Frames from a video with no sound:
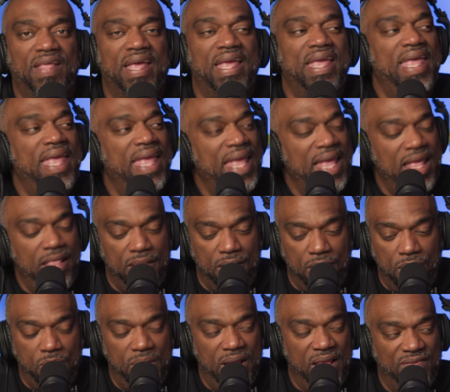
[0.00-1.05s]
The key,
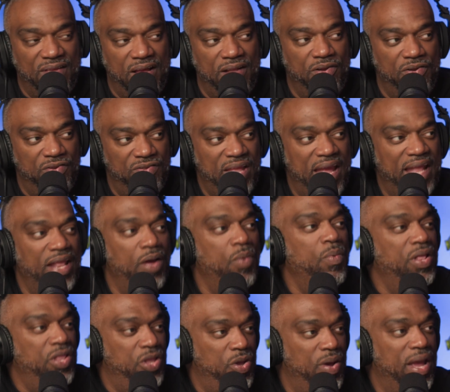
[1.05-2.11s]
though, is understanding
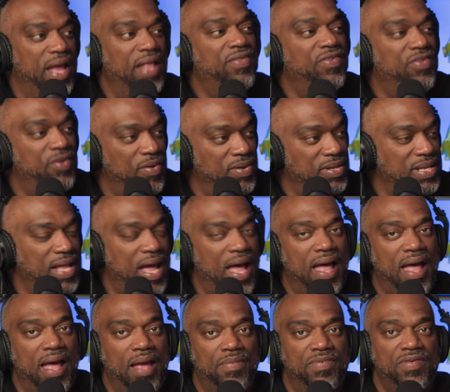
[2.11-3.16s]
when you're in certain
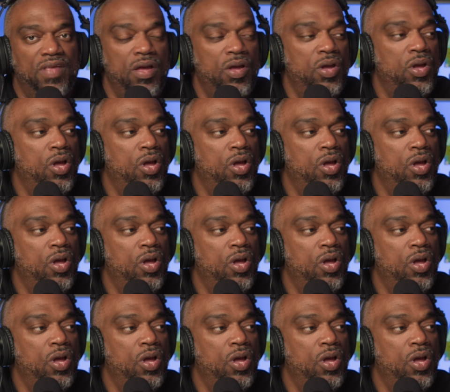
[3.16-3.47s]
times,